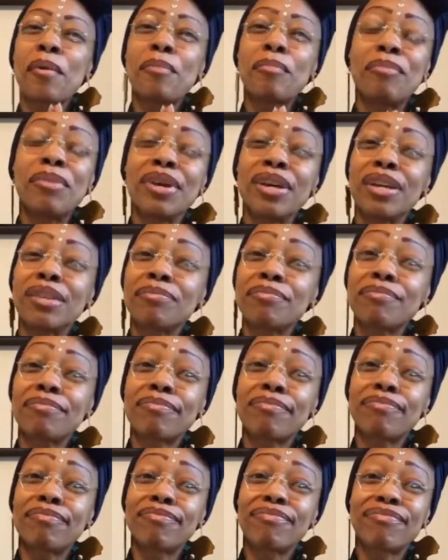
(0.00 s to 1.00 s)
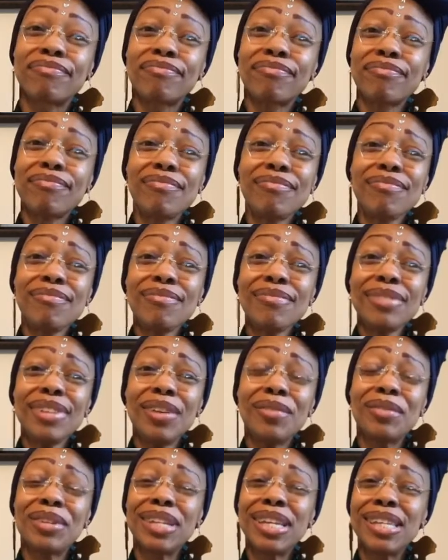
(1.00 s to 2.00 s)
But
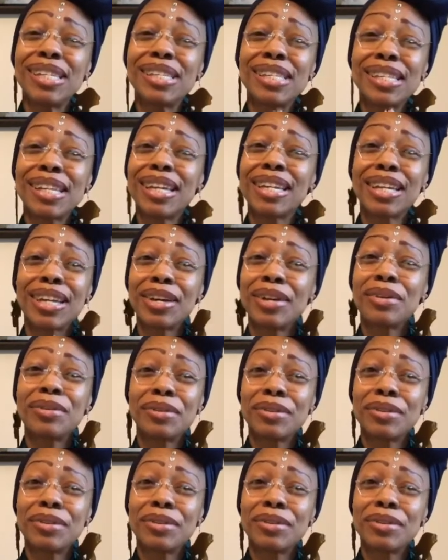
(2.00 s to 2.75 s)
release and let it go.